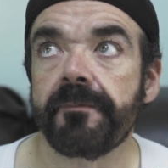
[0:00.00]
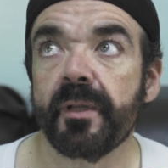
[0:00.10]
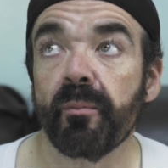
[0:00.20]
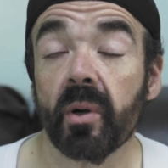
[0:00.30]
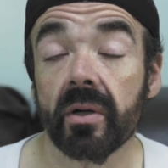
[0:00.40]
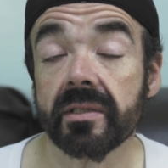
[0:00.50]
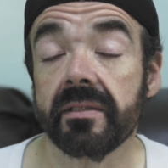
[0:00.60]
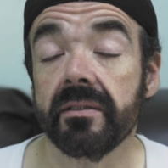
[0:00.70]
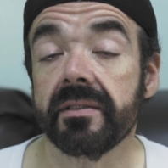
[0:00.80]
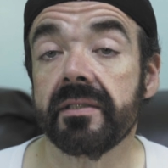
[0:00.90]
the
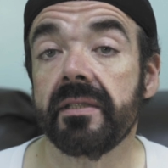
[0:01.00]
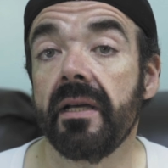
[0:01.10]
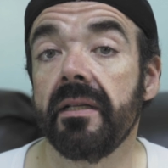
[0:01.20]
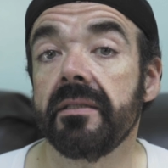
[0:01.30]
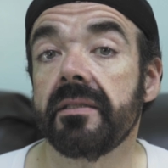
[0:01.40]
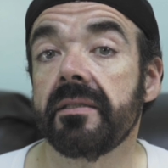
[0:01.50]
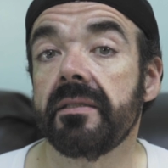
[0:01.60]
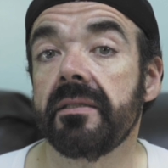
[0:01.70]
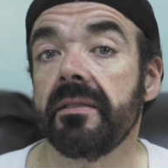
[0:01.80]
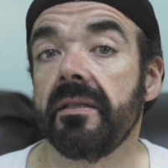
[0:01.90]
personal
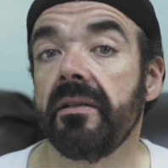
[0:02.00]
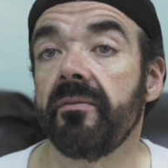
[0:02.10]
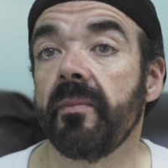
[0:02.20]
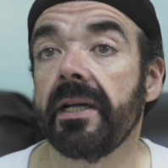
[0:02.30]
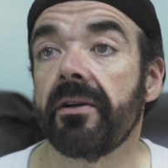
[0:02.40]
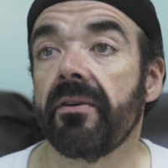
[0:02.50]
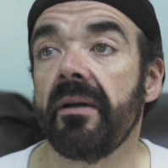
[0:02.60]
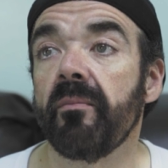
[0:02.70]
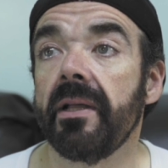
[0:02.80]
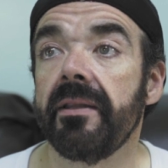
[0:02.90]
sense of my
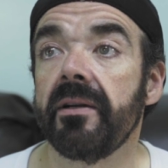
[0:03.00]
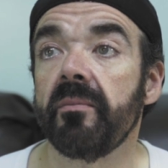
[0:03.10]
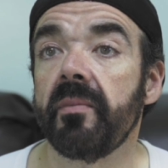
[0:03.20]
grandmother,